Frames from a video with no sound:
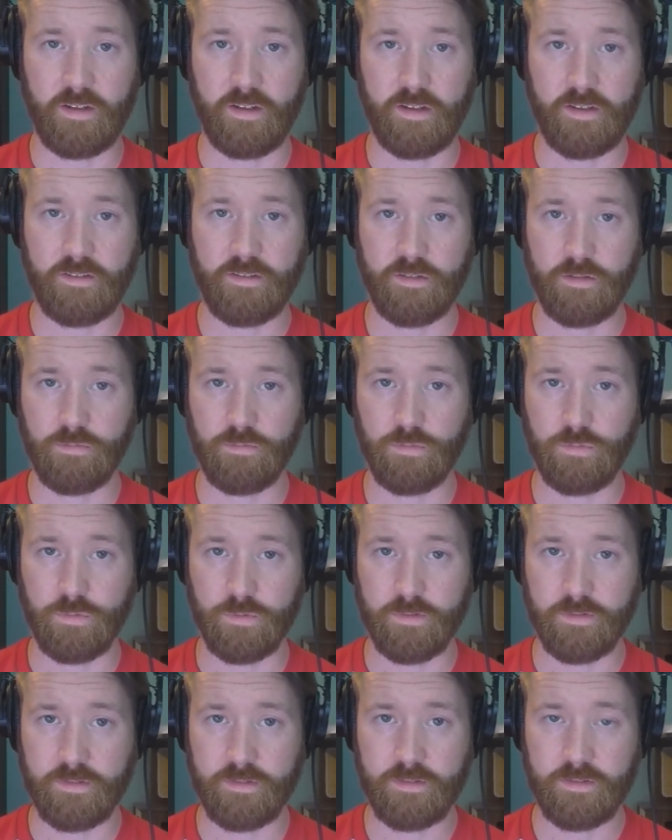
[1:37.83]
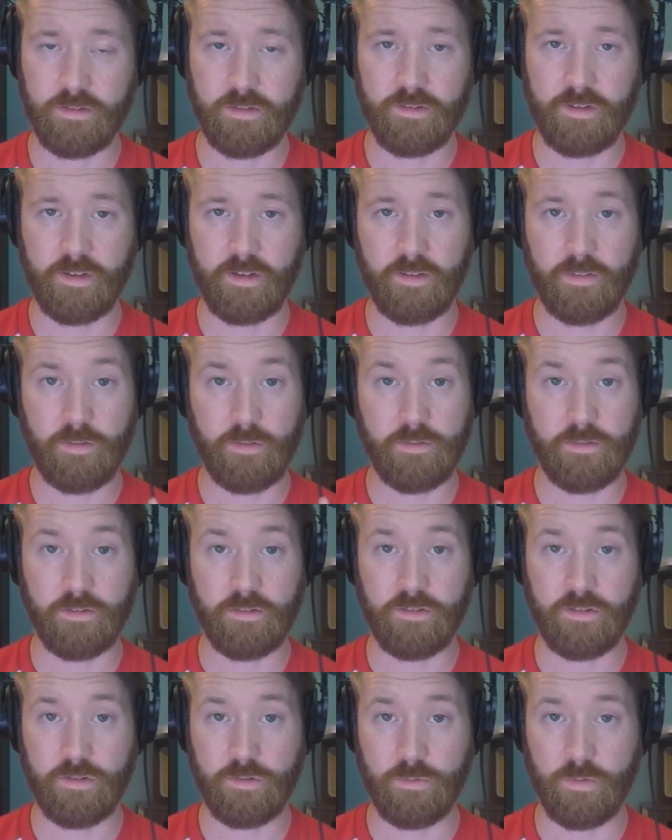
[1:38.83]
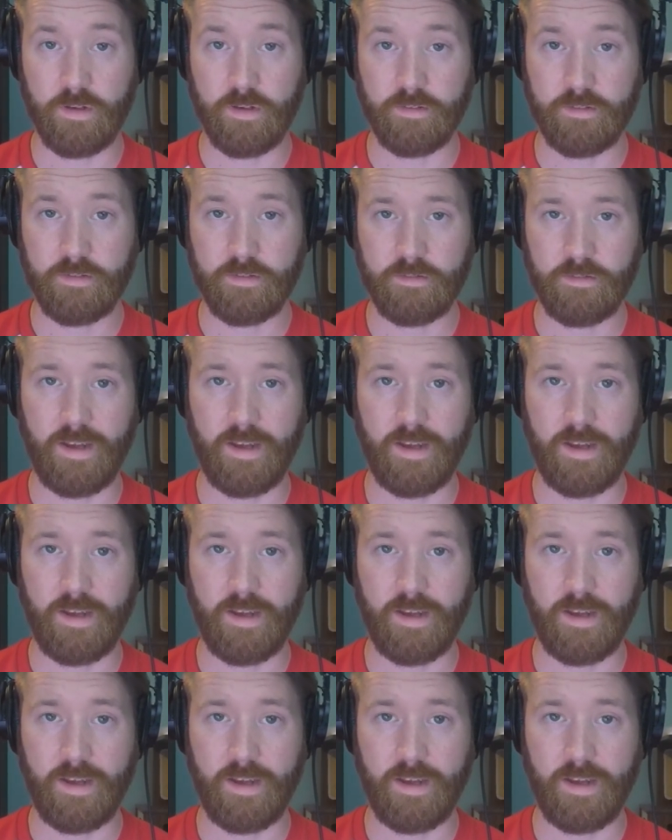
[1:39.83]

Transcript: is the rules. You can get those in two ways.